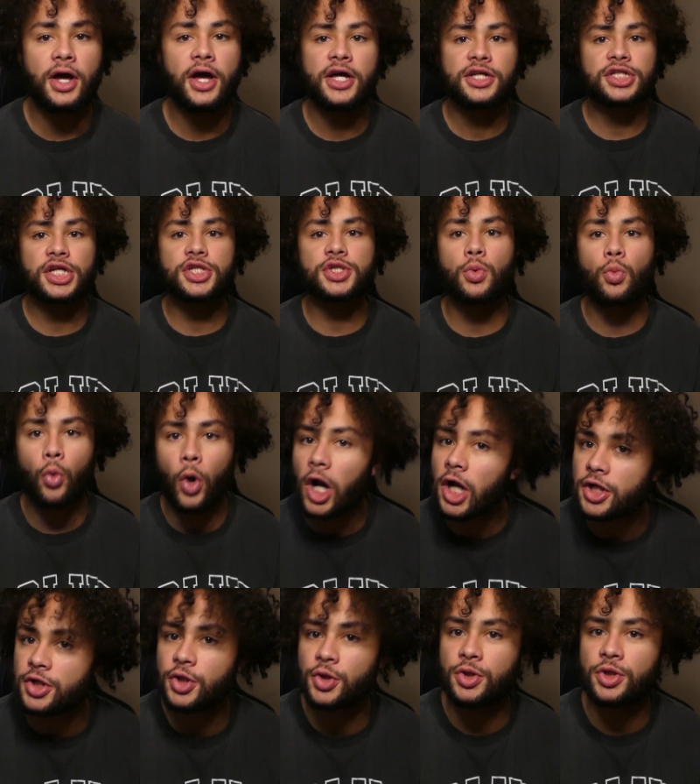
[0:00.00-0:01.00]
it's because of
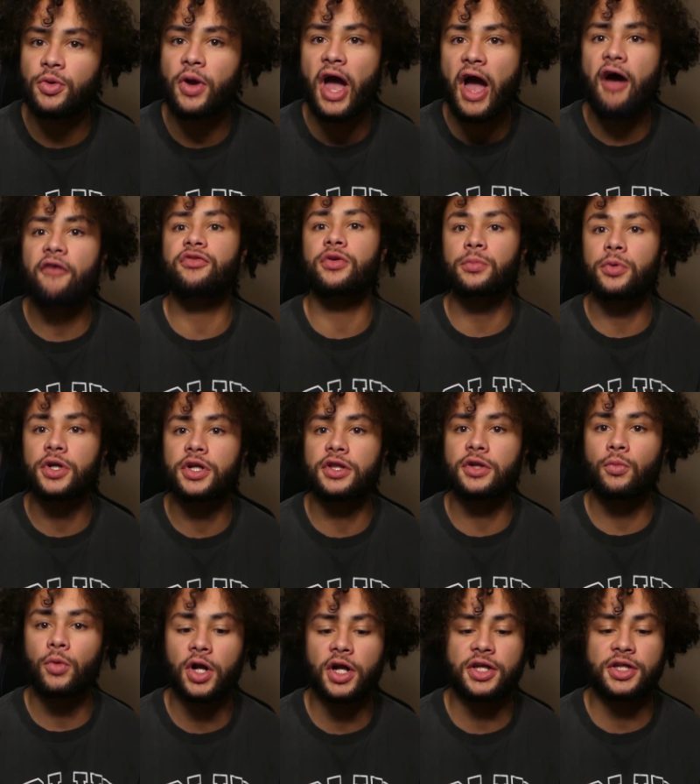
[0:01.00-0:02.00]
work, dude. You have to put in
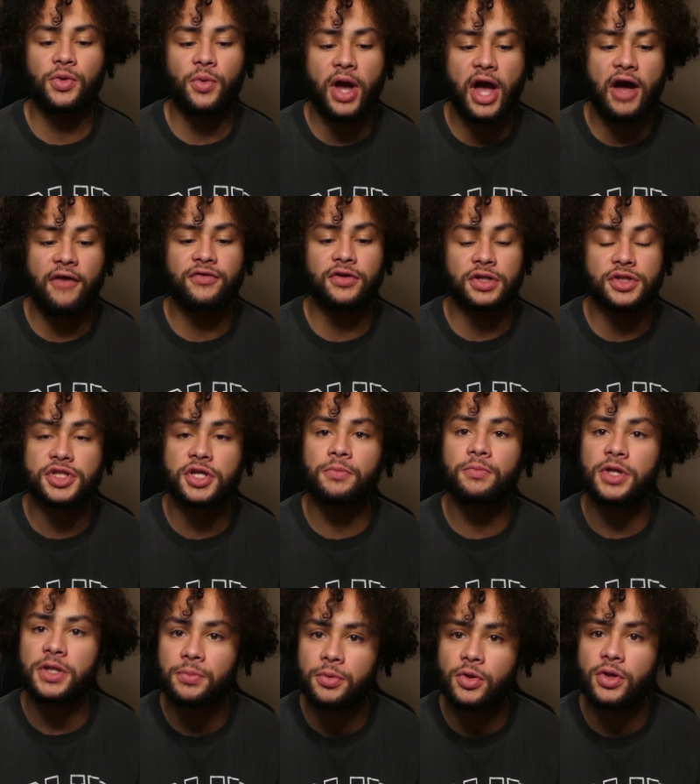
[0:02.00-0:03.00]
the work. You have to. Some
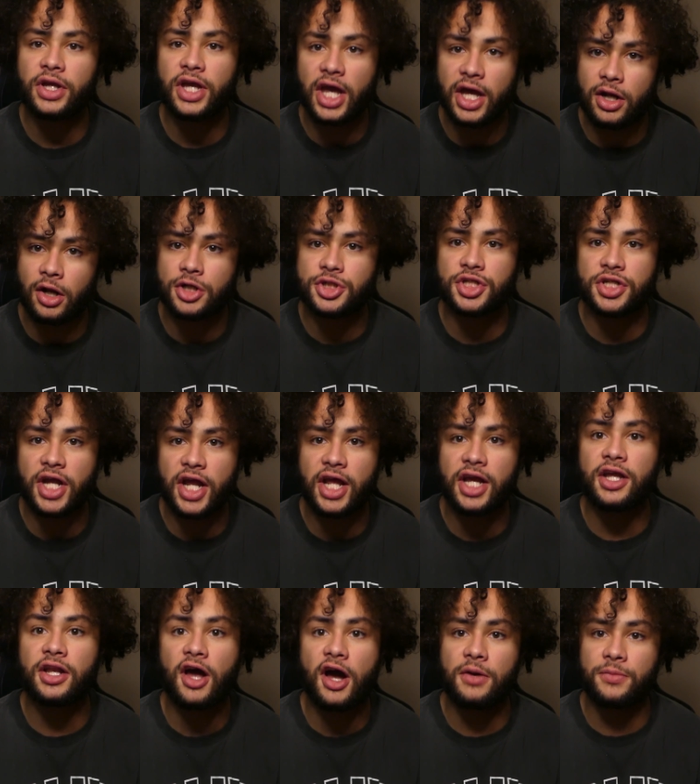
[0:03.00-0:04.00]
people, again, are
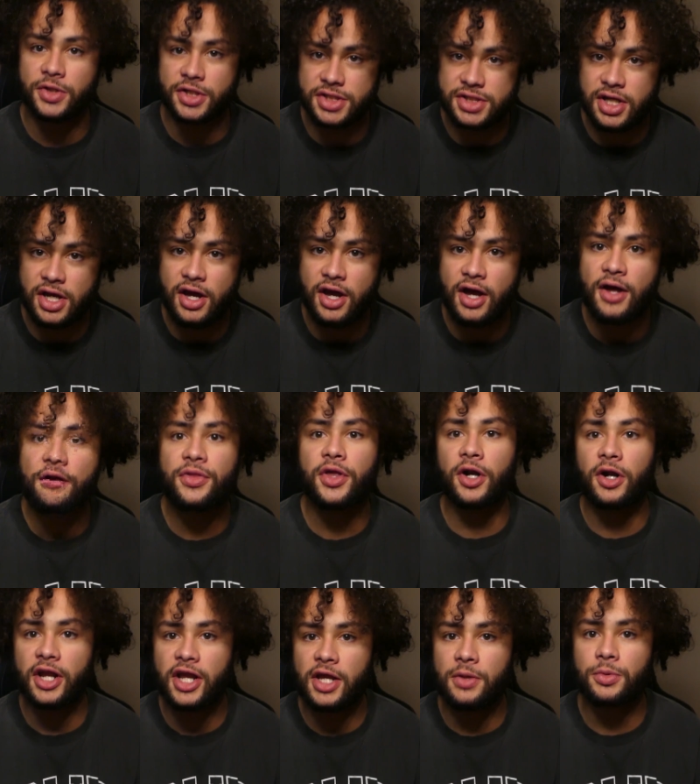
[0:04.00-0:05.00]
genetic anomalies that
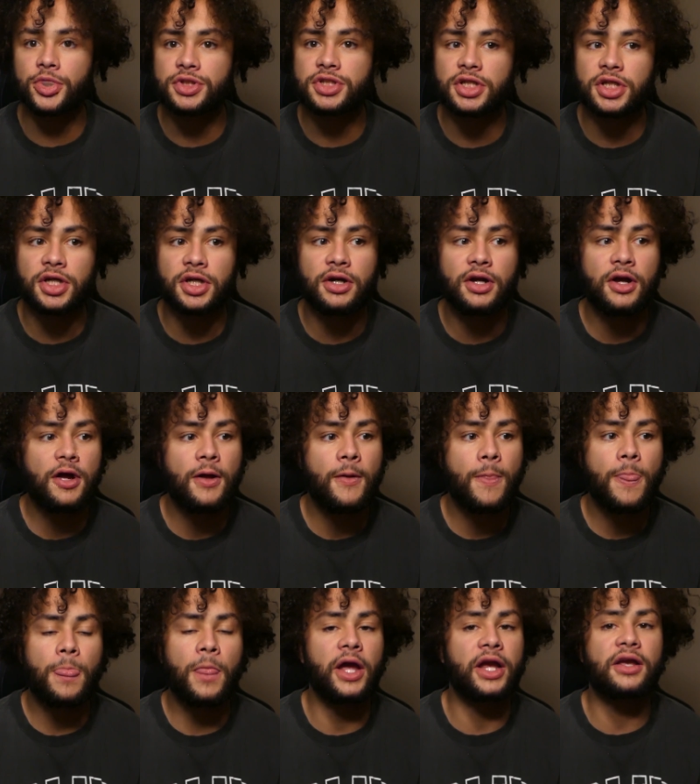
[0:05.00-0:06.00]
are able to,
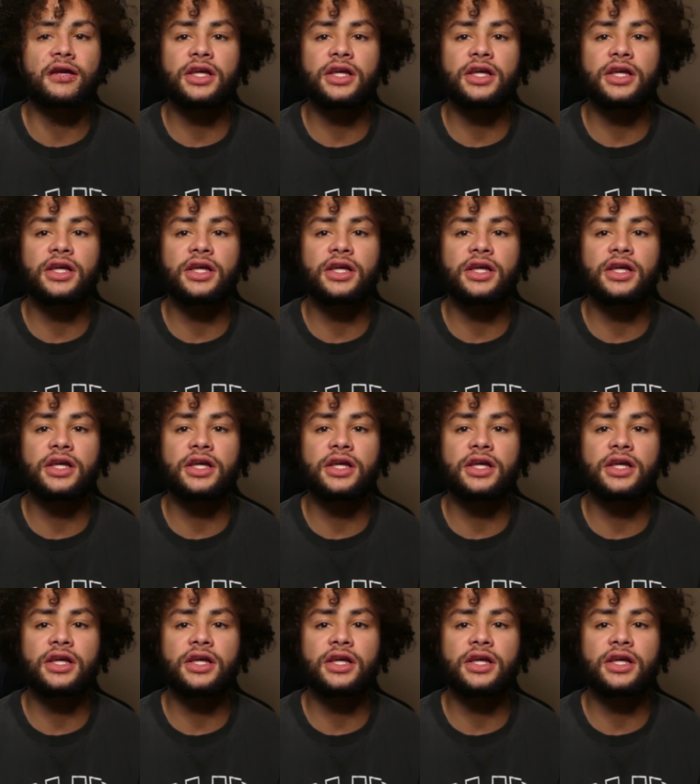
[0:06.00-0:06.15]
like,